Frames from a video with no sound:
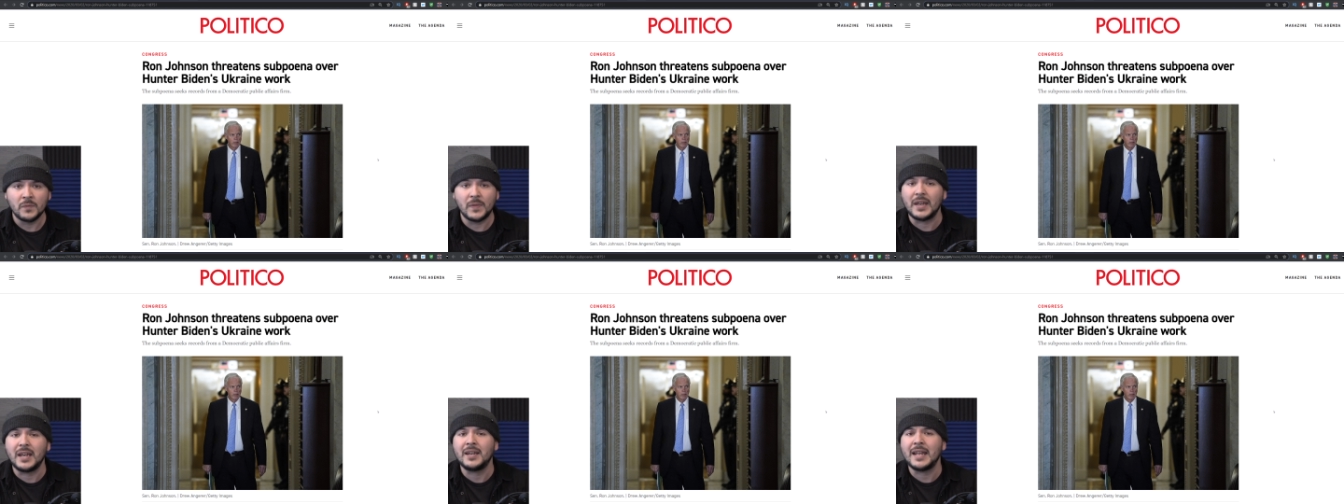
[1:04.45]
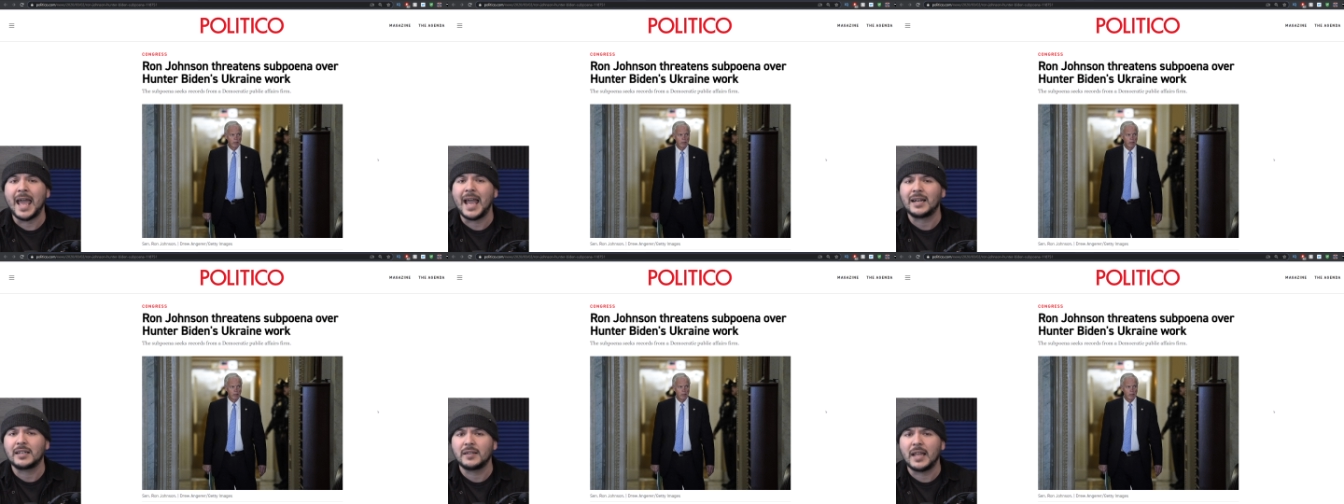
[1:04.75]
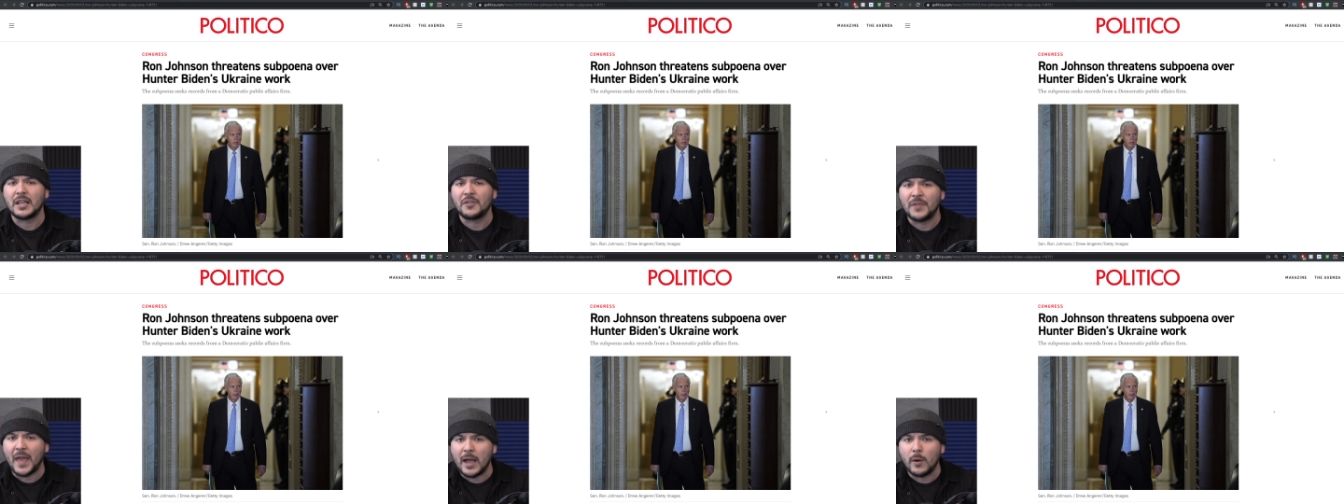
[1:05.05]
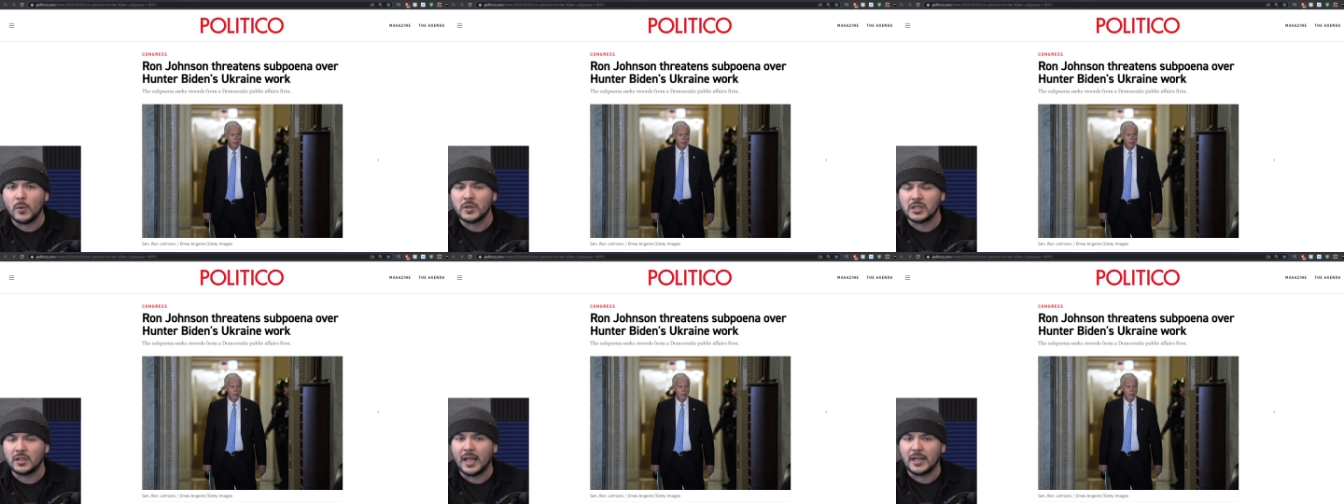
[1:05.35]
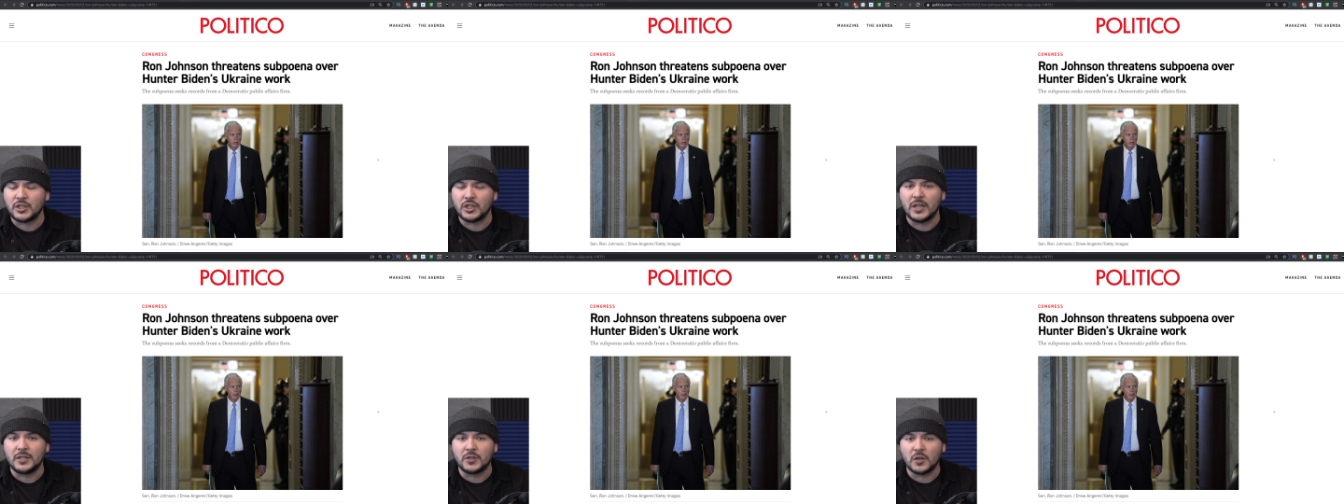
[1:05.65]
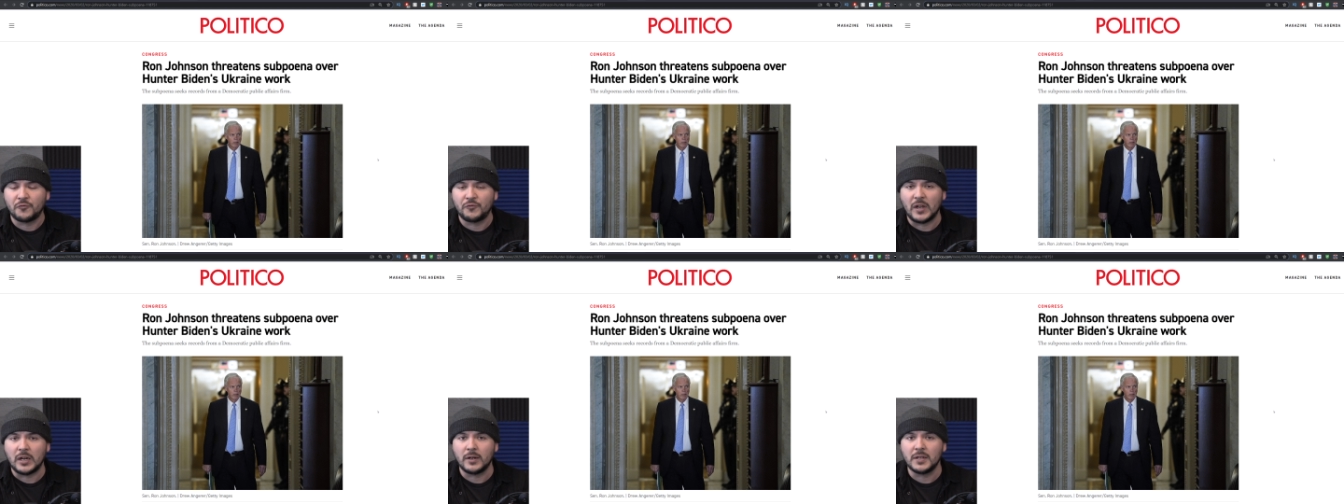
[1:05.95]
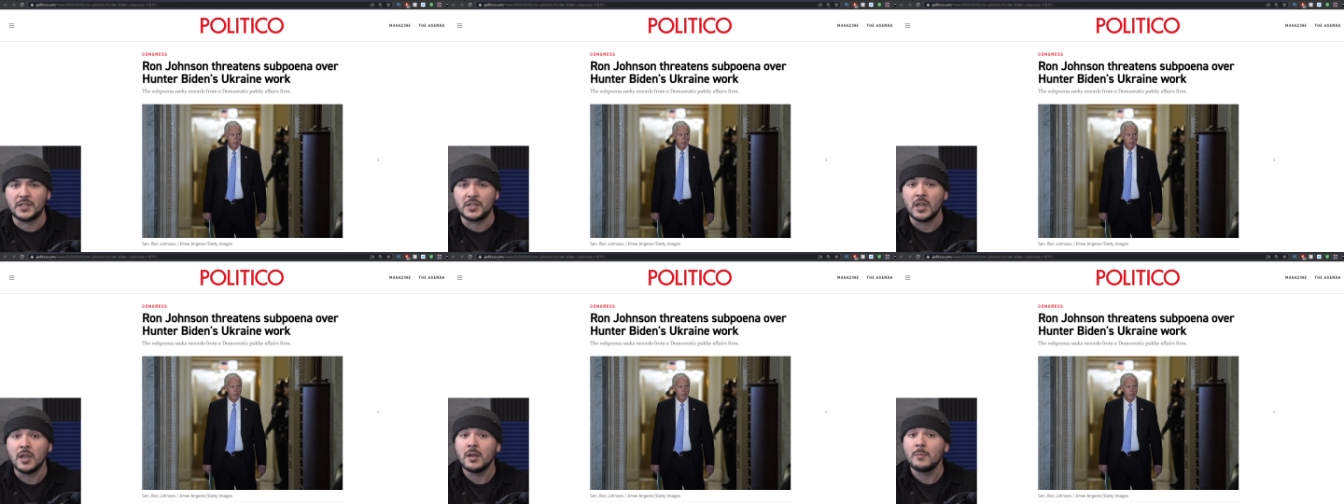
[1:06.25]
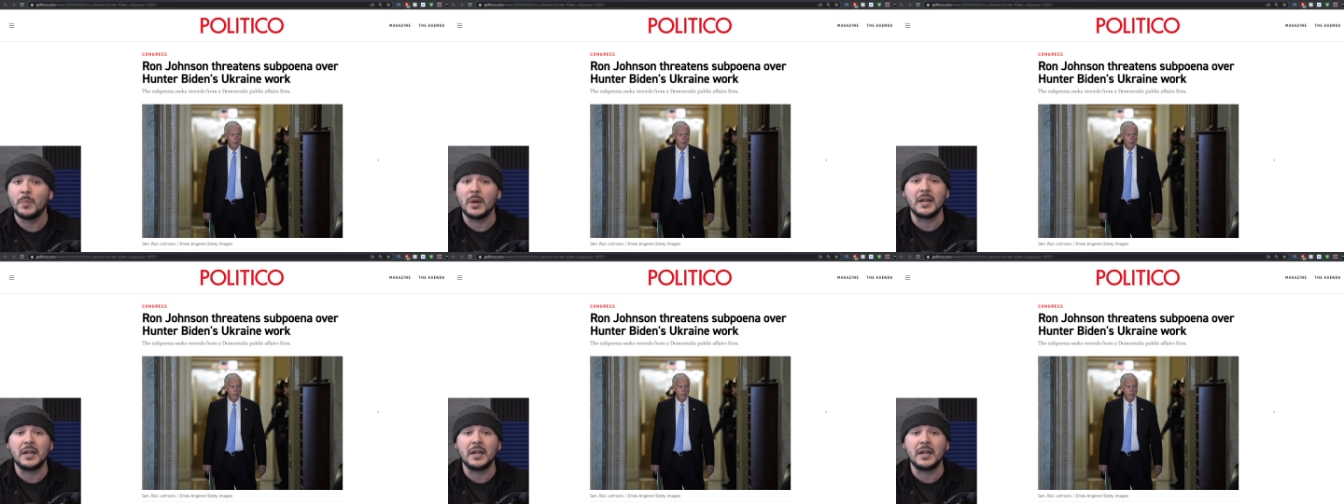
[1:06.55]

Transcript: They didn't act like that was election interference.